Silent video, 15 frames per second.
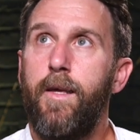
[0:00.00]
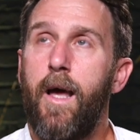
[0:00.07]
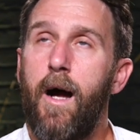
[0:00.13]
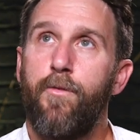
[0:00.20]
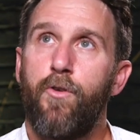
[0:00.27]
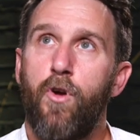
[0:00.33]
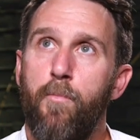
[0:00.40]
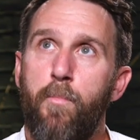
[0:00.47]

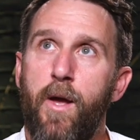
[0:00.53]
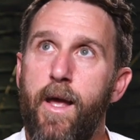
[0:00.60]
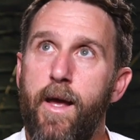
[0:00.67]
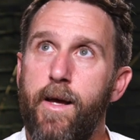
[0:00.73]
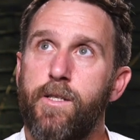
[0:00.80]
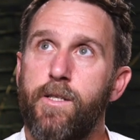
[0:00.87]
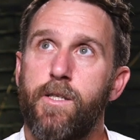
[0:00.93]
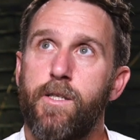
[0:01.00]
yeah, I've got
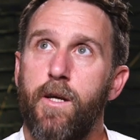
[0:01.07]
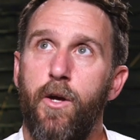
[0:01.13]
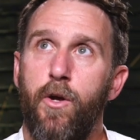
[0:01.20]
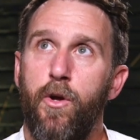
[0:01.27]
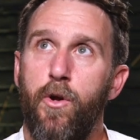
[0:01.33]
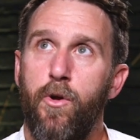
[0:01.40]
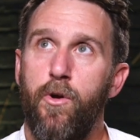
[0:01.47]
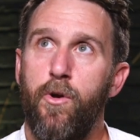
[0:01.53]
peers
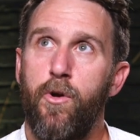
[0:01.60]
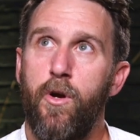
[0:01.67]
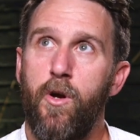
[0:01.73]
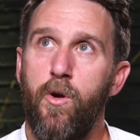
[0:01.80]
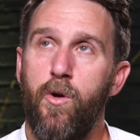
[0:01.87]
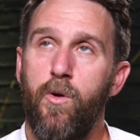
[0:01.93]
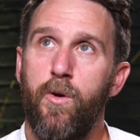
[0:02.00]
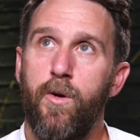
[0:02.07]
who
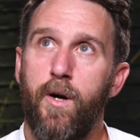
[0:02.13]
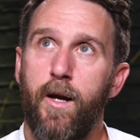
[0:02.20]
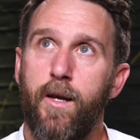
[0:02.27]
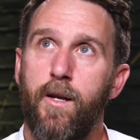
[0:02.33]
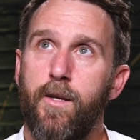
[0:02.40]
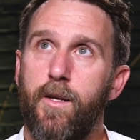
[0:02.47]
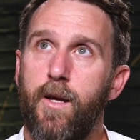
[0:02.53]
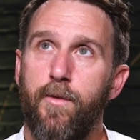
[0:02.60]
who I
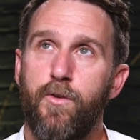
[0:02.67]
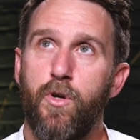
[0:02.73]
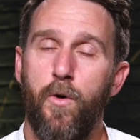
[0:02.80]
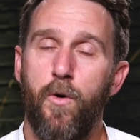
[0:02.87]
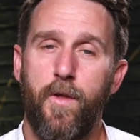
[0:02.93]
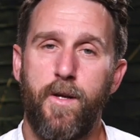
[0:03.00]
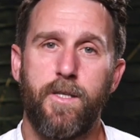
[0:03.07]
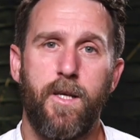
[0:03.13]
can kind of
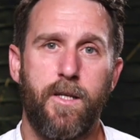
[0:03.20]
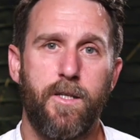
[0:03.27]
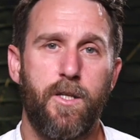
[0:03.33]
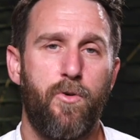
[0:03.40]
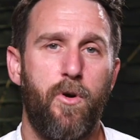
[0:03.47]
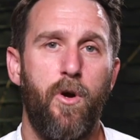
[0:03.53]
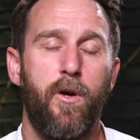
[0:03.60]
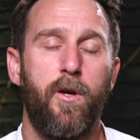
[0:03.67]
talk these
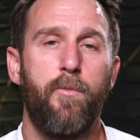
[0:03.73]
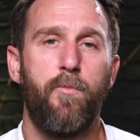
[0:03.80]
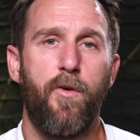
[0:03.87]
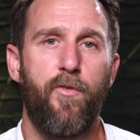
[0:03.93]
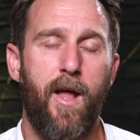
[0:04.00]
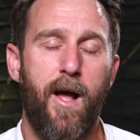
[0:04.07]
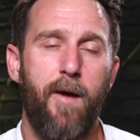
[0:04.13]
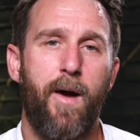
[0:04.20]
things through and can
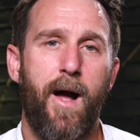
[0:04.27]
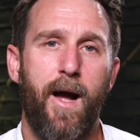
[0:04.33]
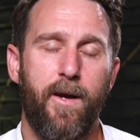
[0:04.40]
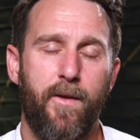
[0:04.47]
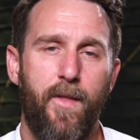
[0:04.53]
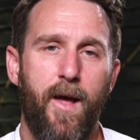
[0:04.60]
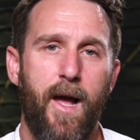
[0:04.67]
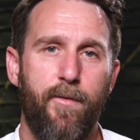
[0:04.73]
reflect
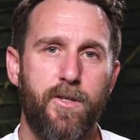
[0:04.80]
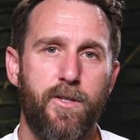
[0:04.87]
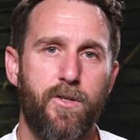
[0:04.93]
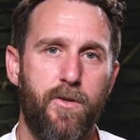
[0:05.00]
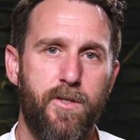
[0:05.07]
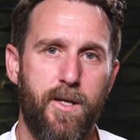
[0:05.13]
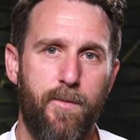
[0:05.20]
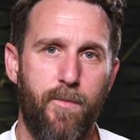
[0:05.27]
back, and they're having
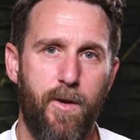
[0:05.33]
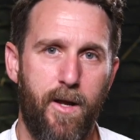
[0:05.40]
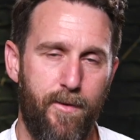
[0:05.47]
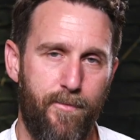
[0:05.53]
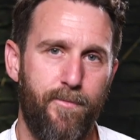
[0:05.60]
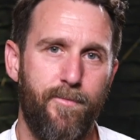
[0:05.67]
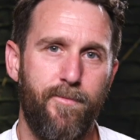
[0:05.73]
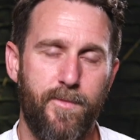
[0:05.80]
sort of
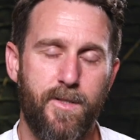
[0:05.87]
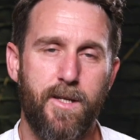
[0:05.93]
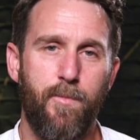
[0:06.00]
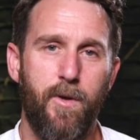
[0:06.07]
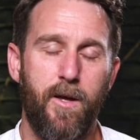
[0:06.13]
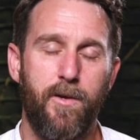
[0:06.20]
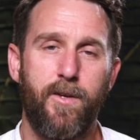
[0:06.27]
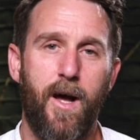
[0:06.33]
similar
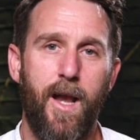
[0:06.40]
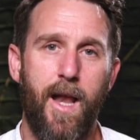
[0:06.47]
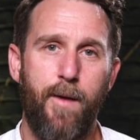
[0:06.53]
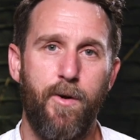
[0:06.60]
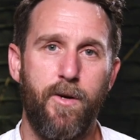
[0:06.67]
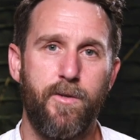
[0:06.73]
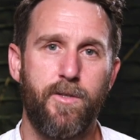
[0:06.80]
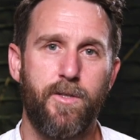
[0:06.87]
similar
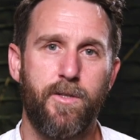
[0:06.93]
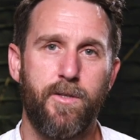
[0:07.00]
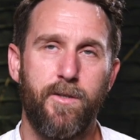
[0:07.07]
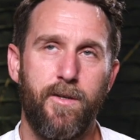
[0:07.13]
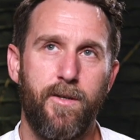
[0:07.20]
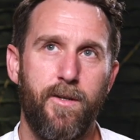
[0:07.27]
dilemmas.